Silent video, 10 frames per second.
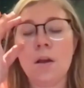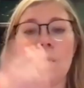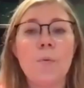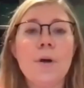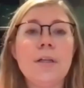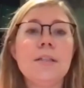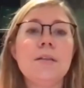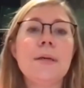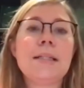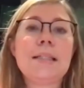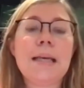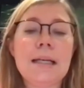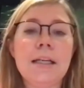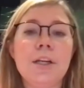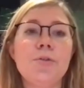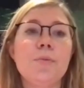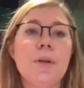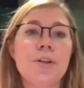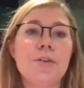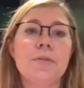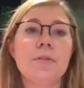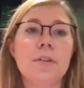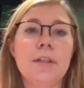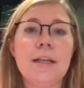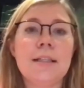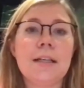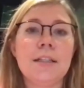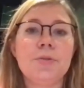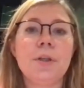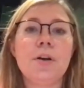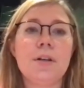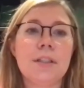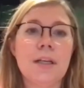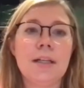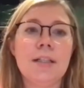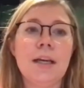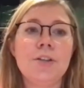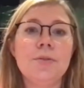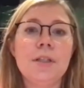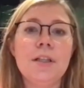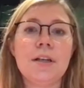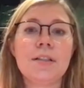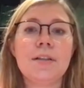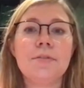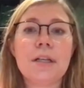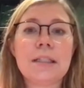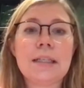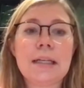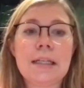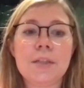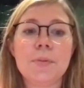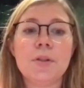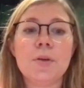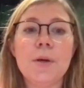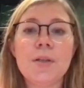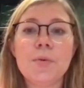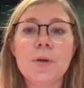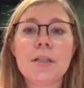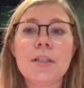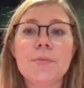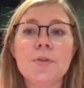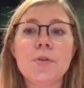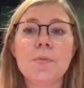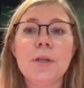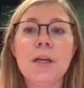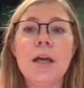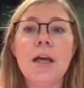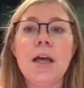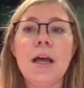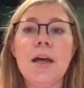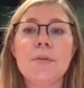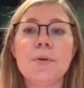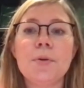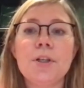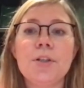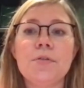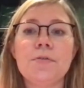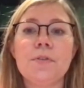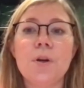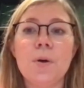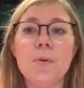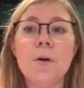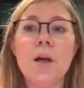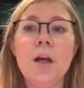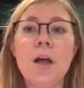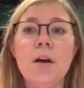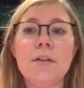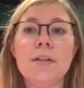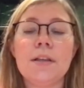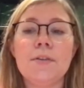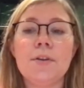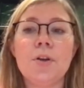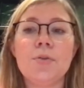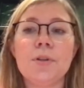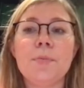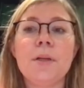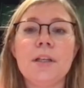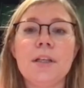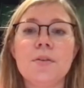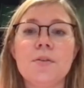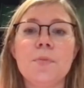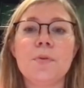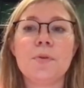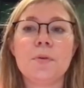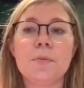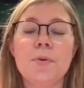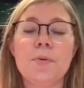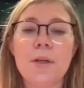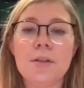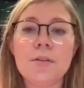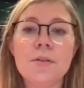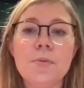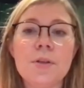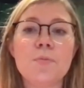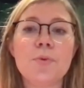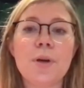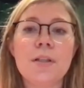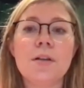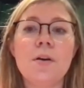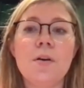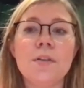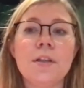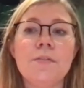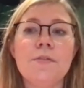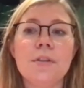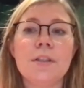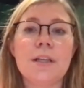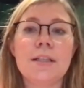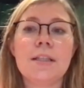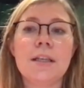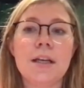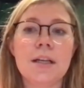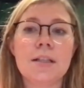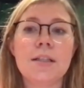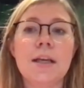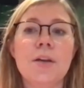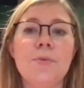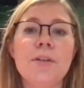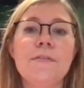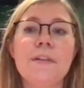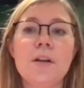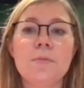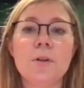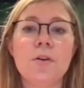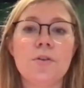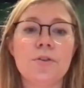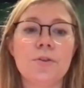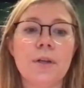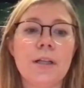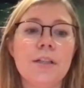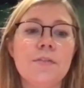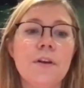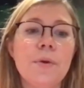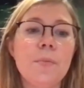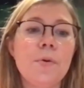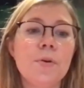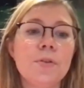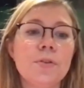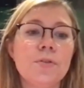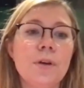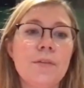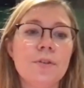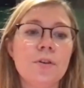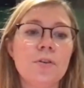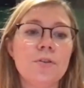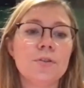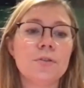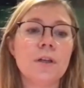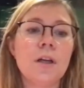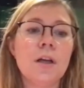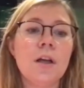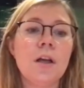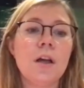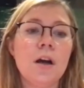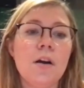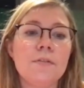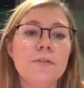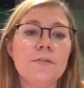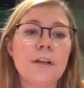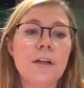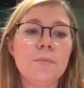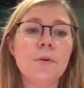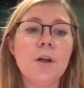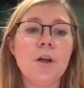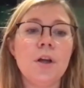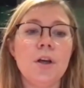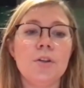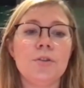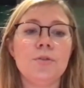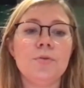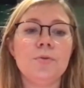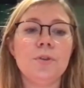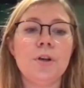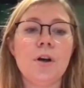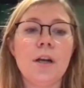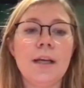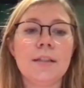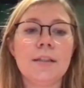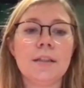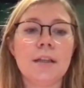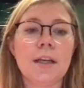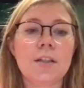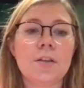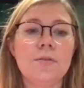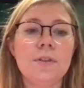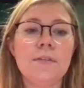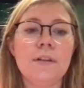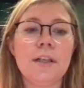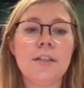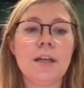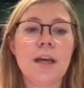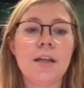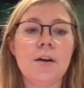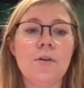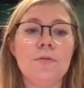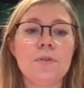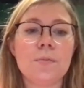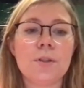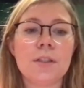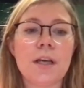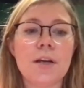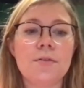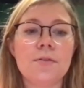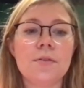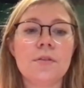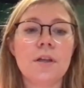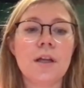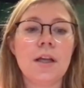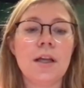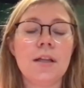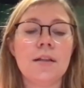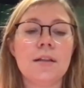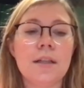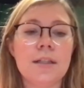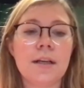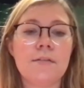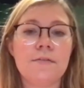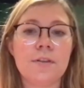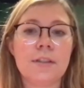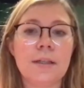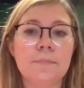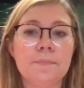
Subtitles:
What is the best technique to measure the nasal nitric oxide? Actually, there are several techniques, but the best one seems to be aspiration flow on 700 milliliters per minute with breath holding for 10 seconds and with velum closure. And it's very important to have the closure of the velum to collect exclusively the NO from the sinus and nasal fossa.